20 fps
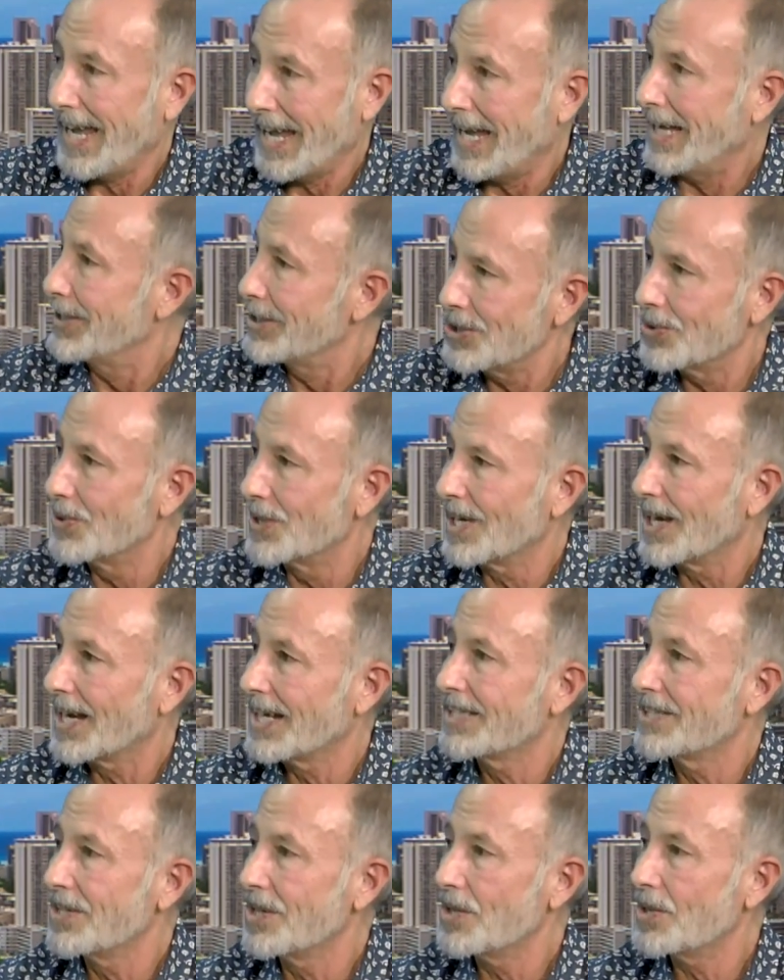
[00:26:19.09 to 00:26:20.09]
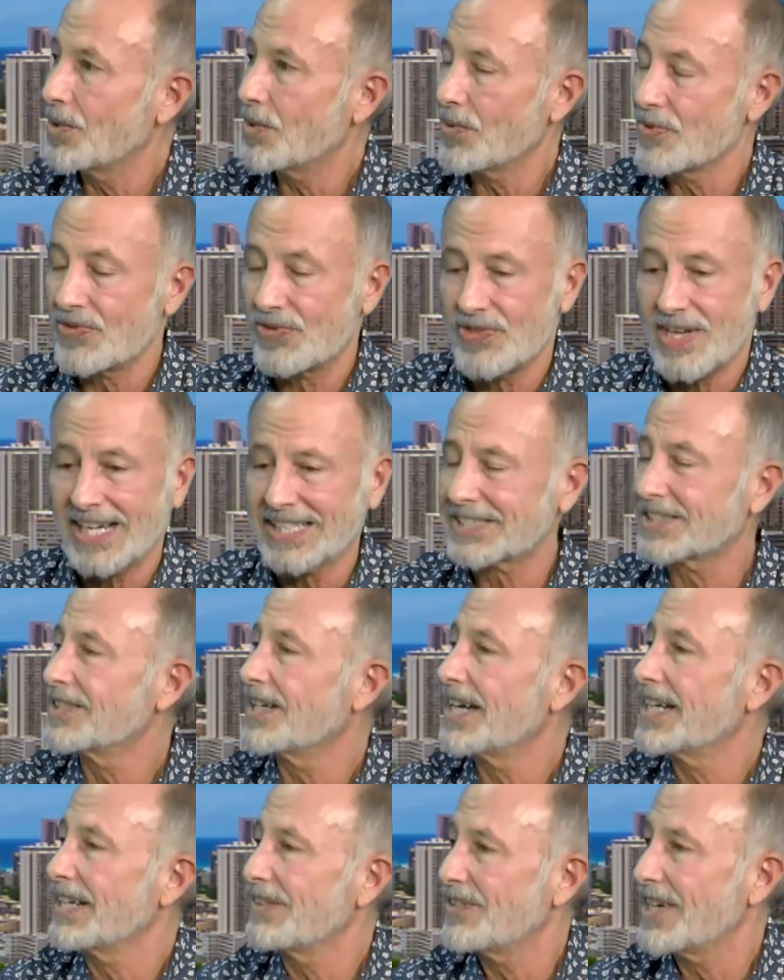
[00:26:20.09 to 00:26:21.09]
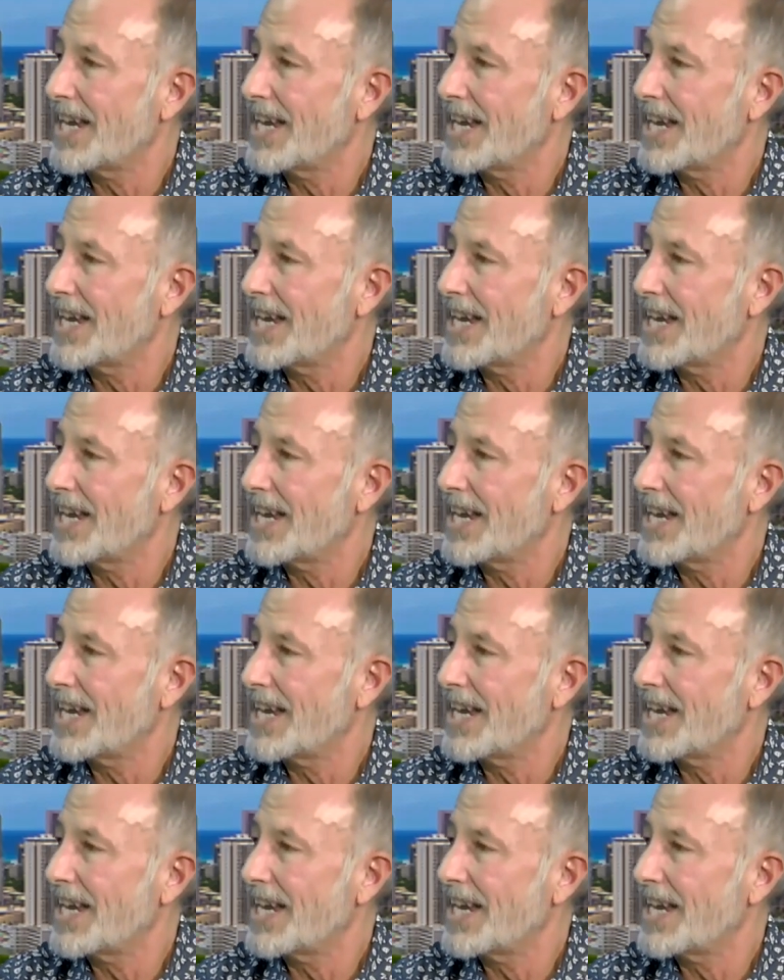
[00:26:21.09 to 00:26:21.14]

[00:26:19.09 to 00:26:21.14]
And you and I know that's not even